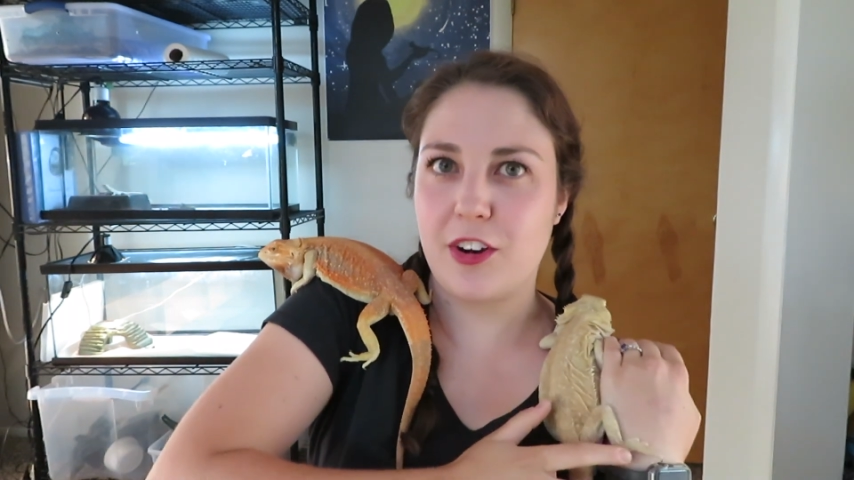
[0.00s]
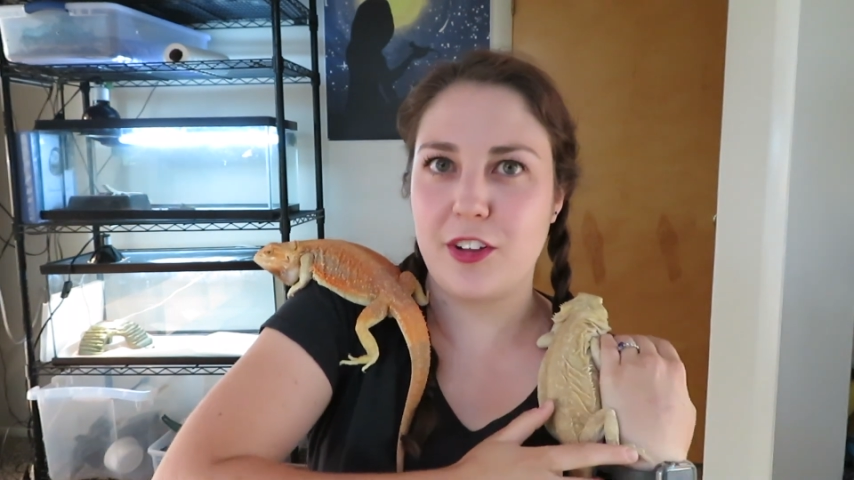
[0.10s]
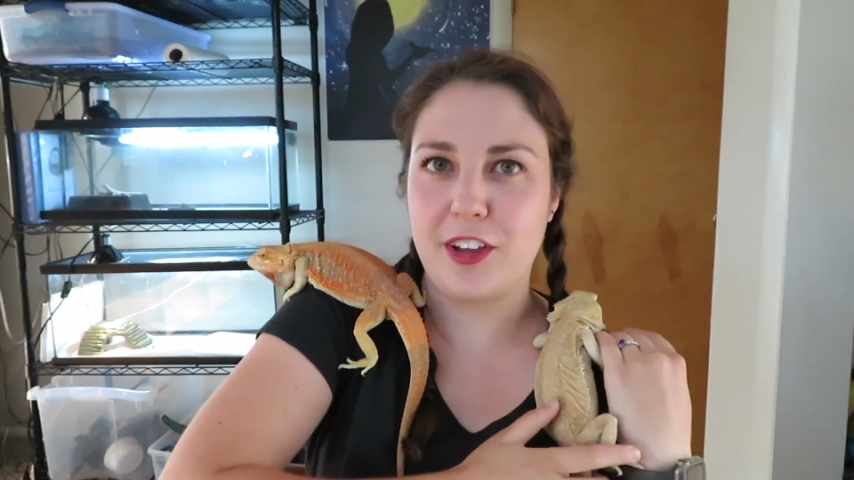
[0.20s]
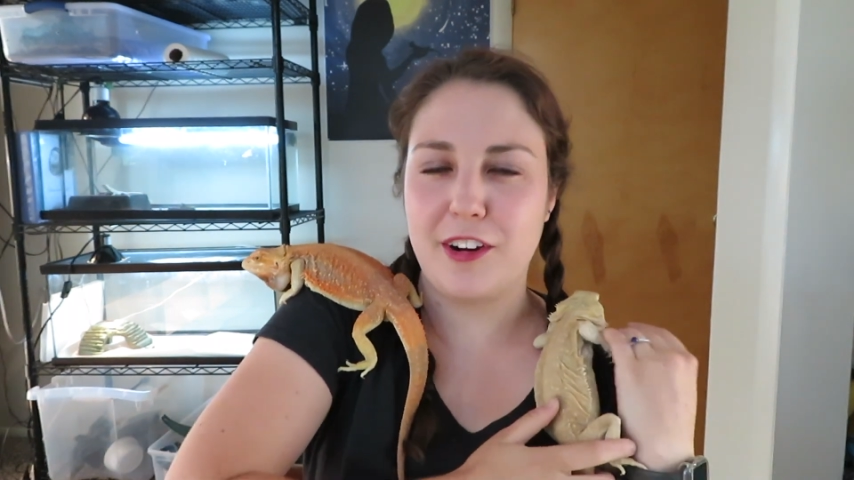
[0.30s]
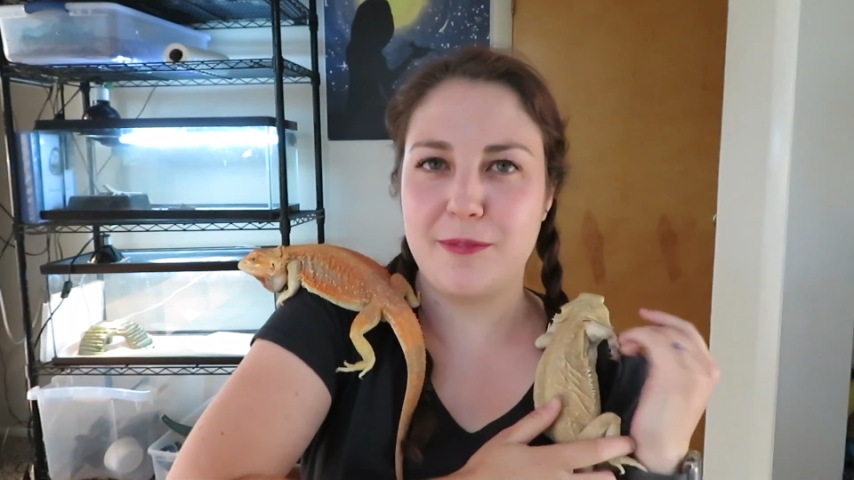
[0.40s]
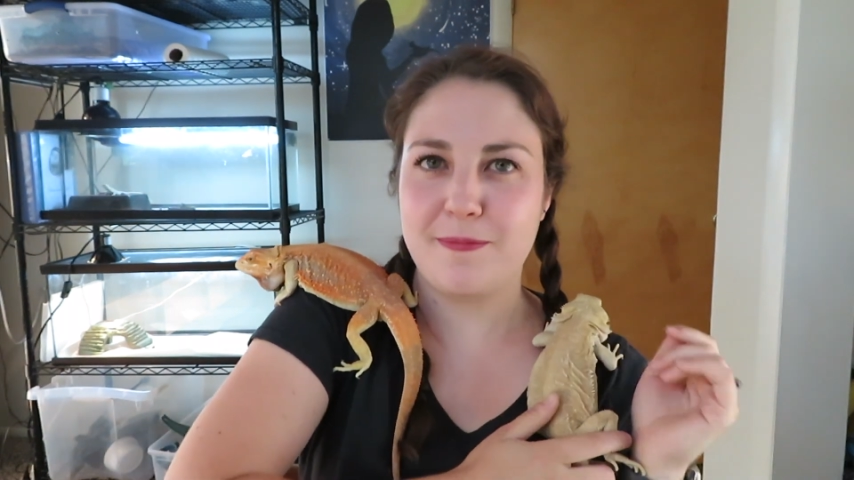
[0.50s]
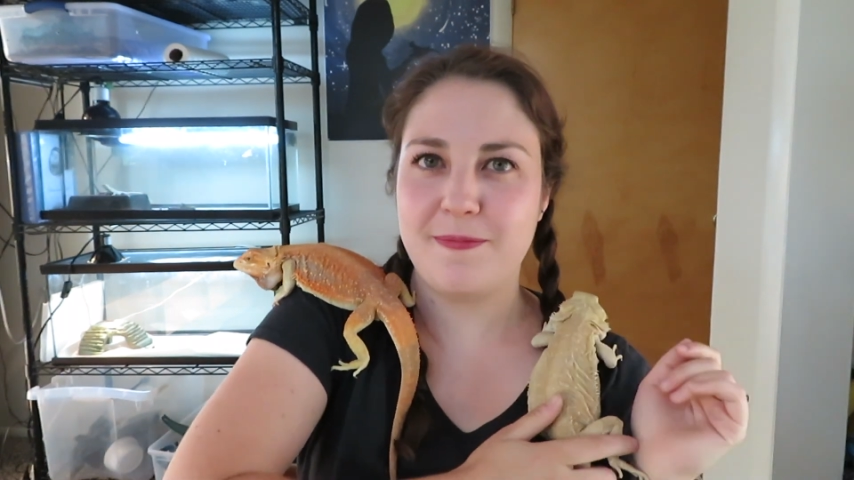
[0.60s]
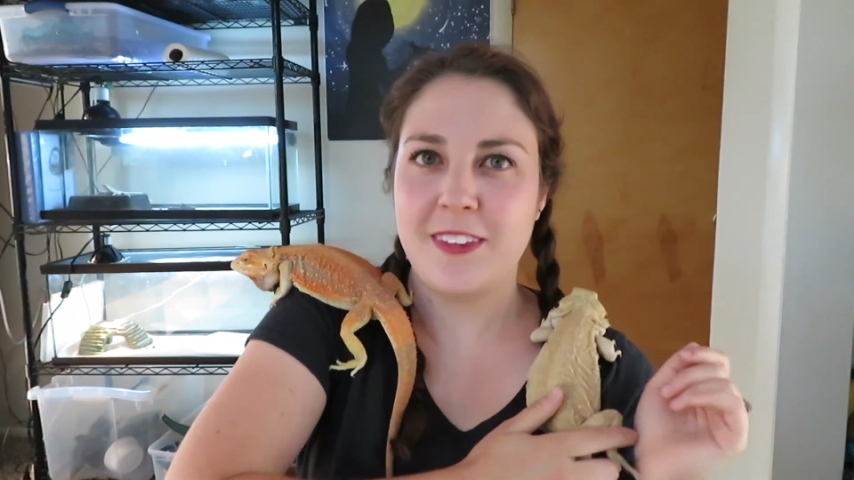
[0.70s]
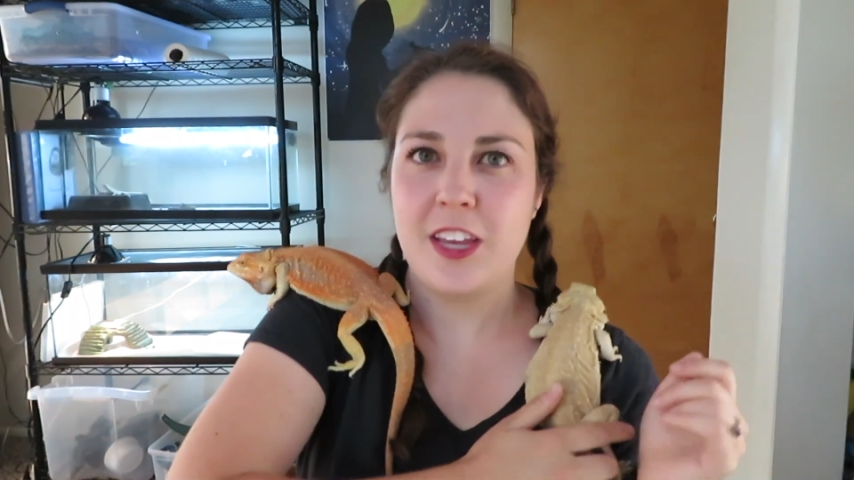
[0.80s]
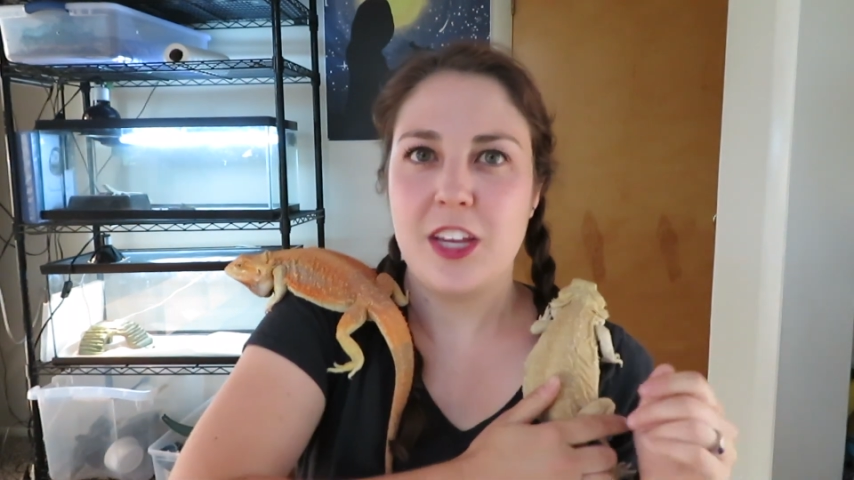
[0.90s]
earlier.
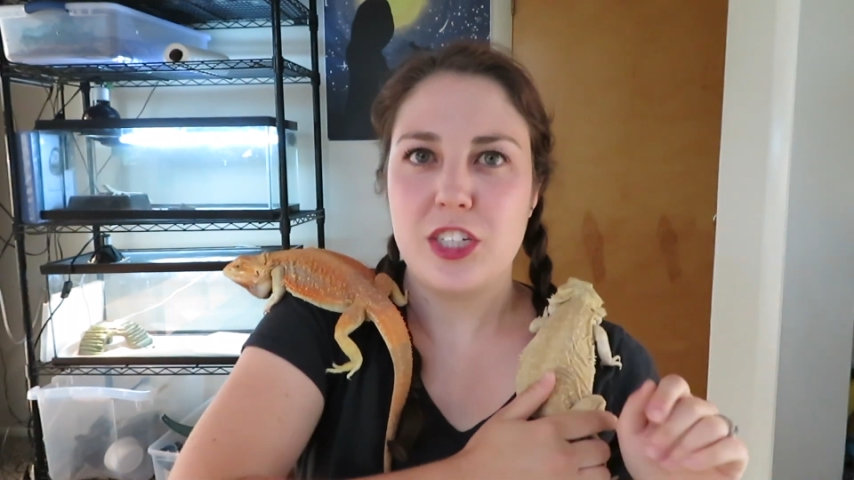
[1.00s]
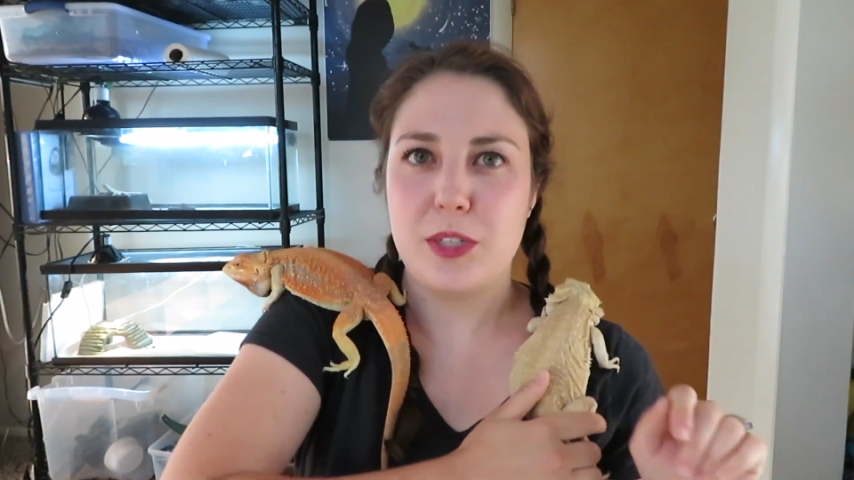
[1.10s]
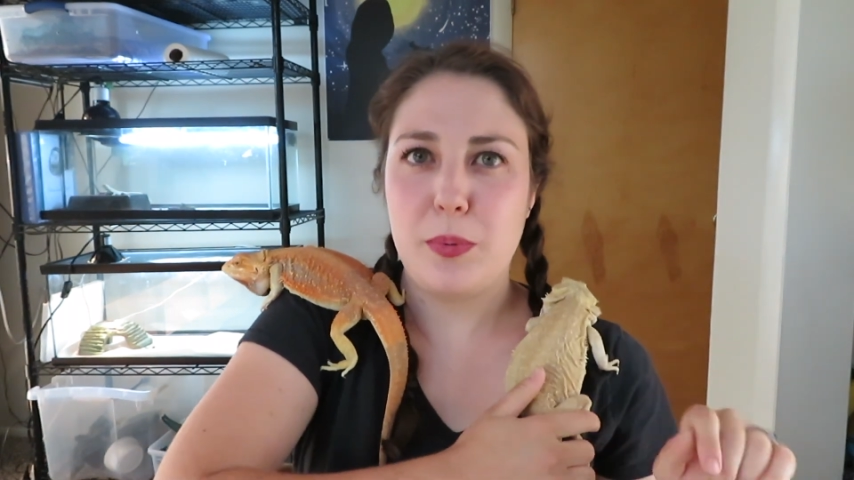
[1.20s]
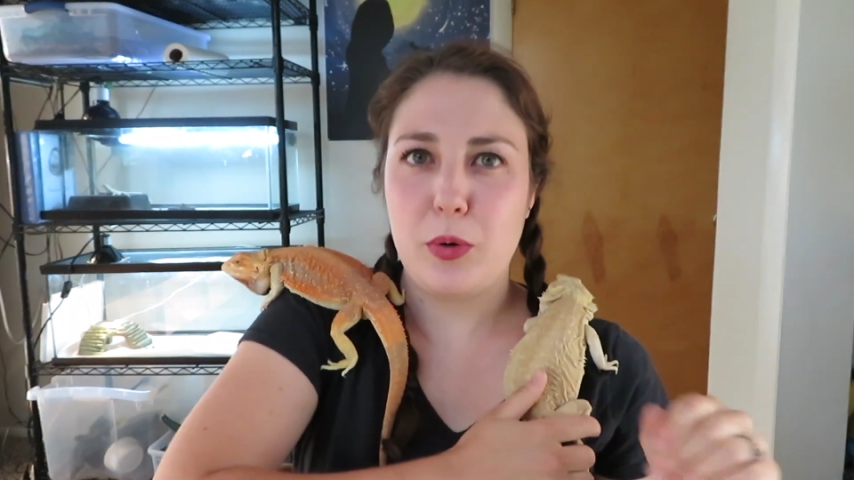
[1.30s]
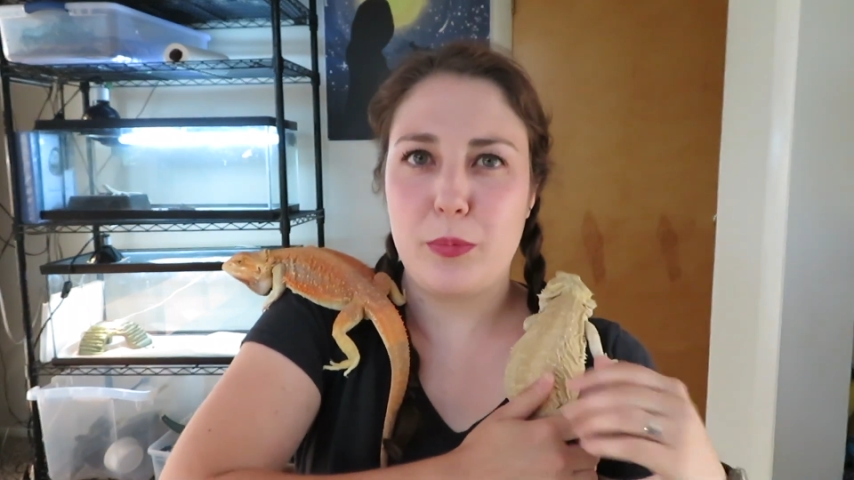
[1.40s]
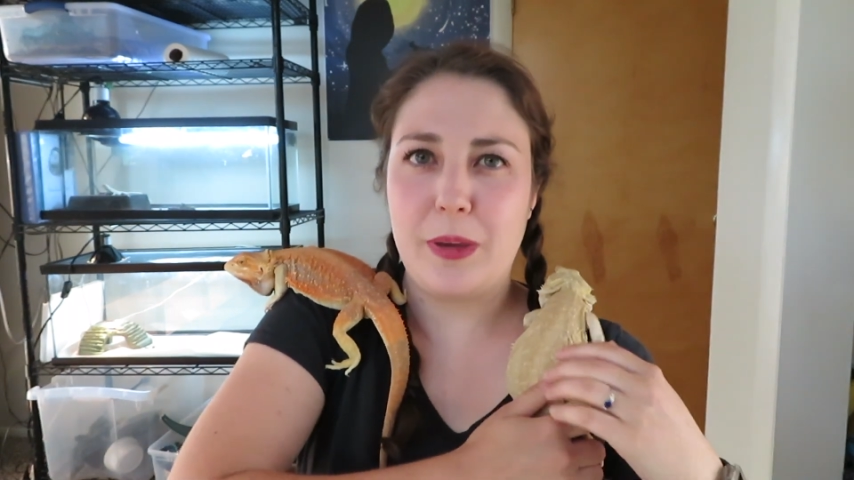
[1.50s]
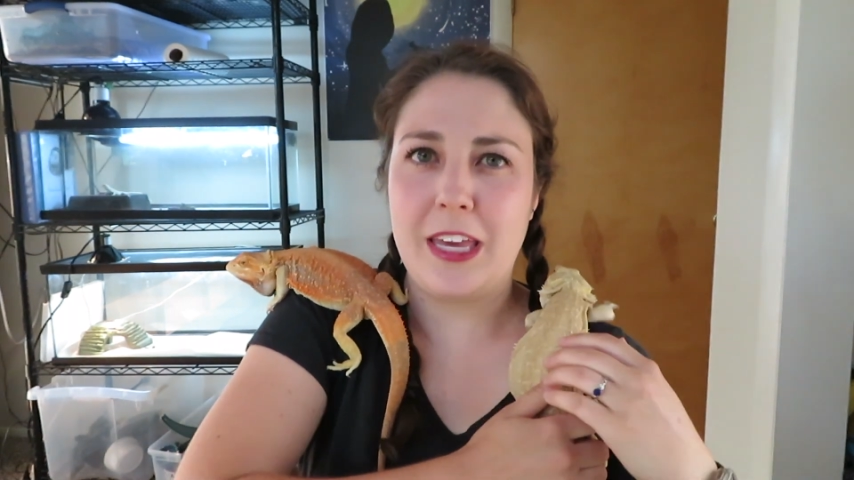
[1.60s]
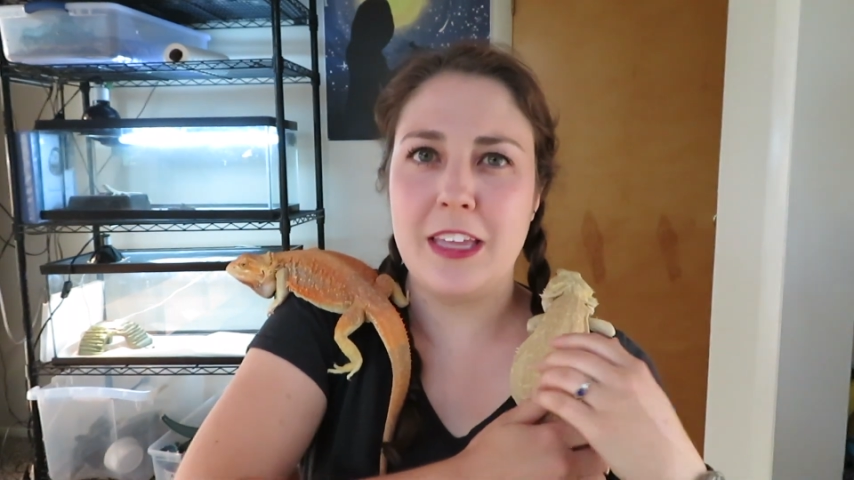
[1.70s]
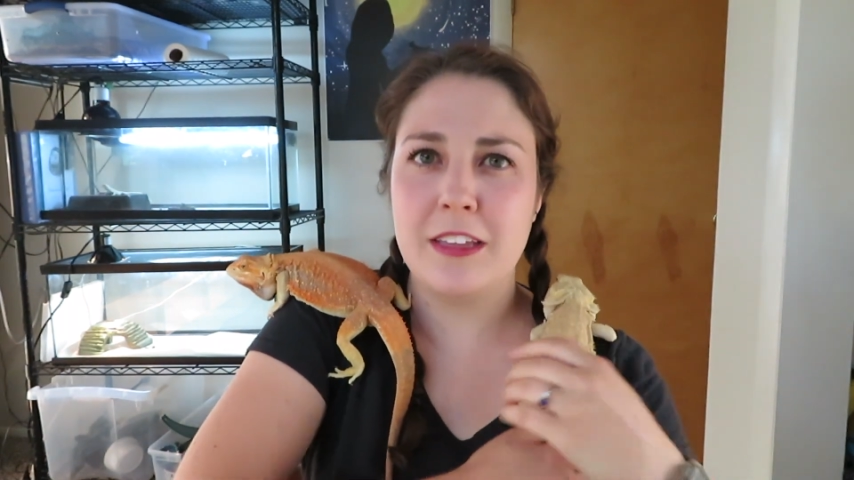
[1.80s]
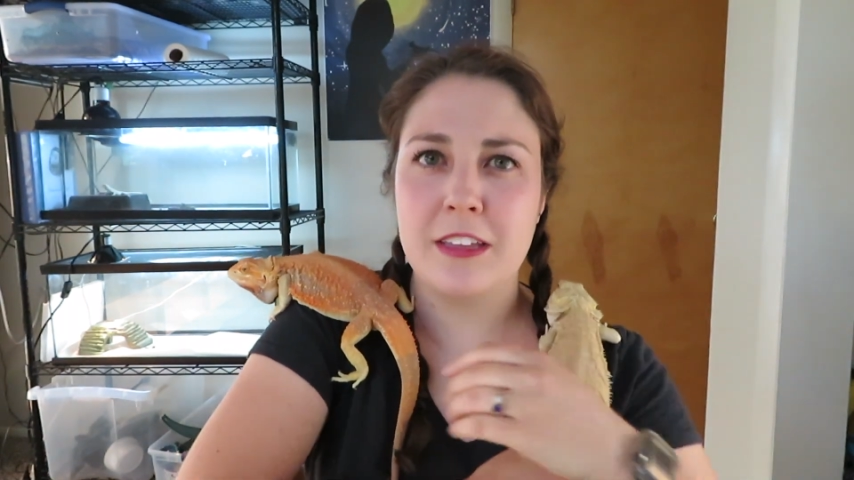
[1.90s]
She poked me.